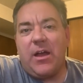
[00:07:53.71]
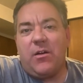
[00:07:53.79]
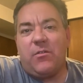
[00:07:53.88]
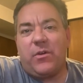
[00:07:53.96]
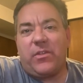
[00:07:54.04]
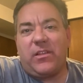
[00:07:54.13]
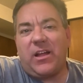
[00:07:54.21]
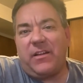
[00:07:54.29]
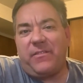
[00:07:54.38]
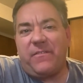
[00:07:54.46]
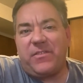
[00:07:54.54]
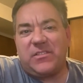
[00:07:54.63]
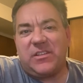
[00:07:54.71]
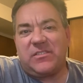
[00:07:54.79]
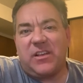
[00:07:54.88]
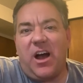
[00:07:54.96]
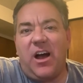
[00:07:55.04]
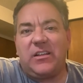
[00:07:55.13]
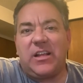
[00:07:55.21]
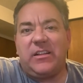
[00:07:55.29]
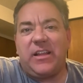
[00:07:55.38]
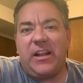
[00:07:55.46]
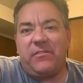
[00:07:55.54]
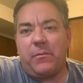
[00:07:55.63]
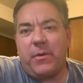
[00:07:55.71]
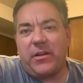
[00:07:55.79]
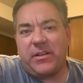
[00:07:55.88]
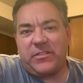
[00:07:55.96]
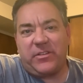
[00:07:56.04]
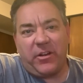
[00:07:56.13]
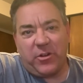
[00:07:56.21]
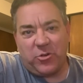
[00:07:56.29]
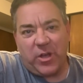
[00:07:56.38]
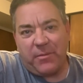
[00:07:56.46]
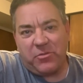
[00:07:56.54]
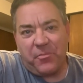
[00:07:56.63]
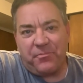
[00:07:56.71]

with a lot of emphasis on Native American stereotypes.